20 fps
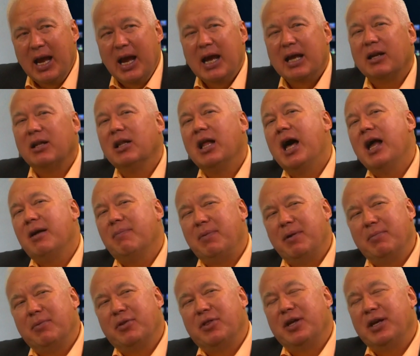And a lot of
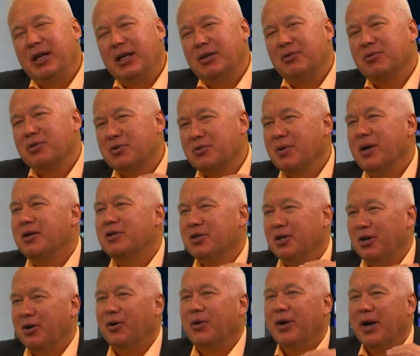people think interest rates are
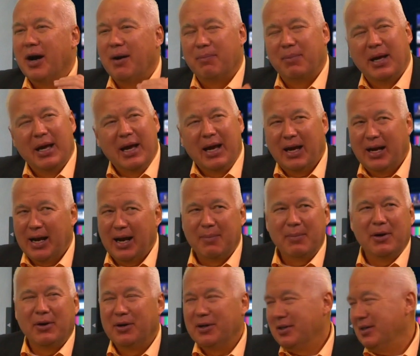going up. And I'm
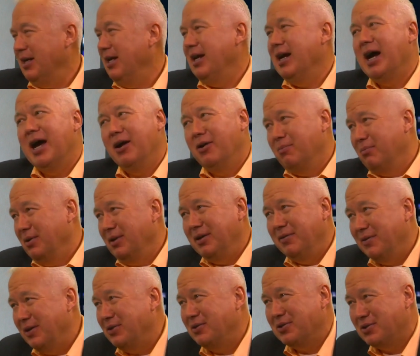here to tell you, I don't
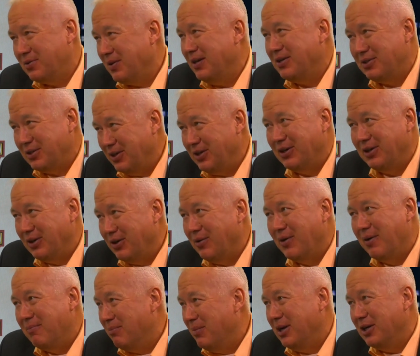believe interest rates are going to go
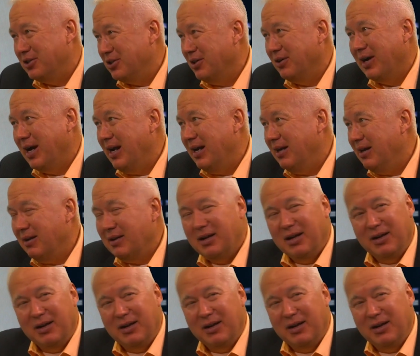up much, all right,